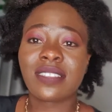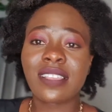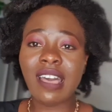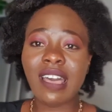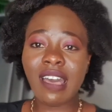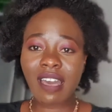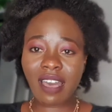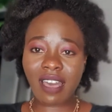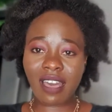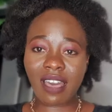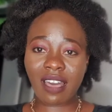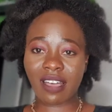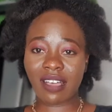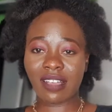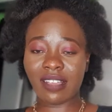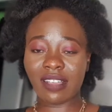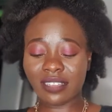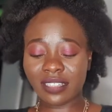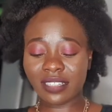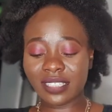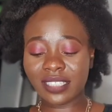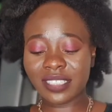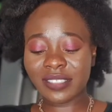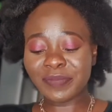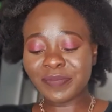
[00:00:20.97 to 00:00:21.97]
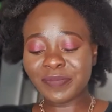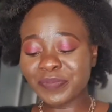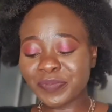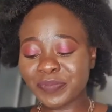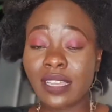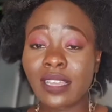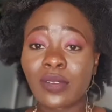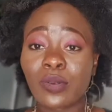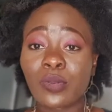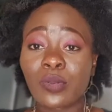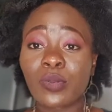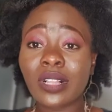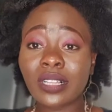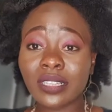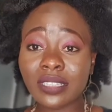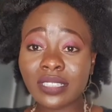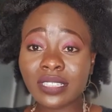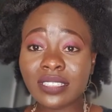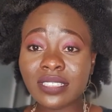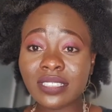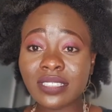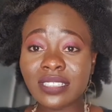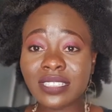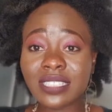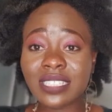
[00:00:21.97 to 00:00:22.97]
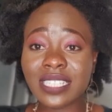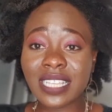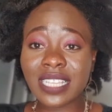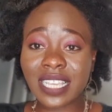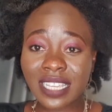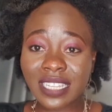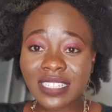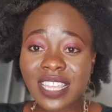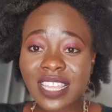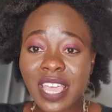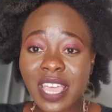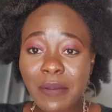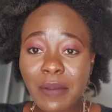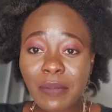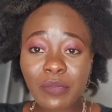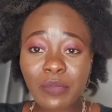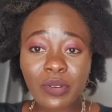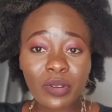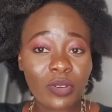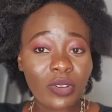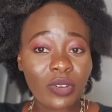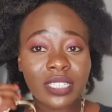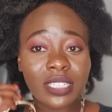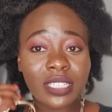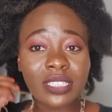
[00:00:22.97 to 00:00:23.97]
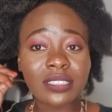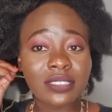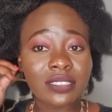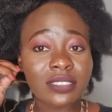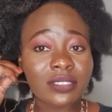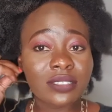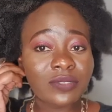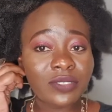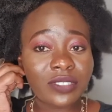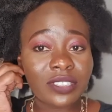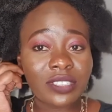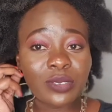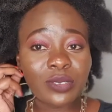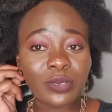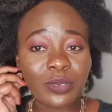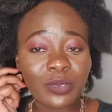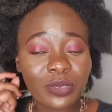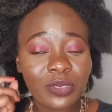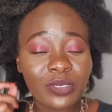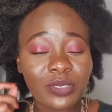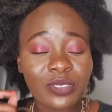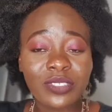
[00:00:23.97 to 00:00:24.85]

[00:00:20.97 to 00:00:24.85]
Oh, well, this is the second time I'm recording this video.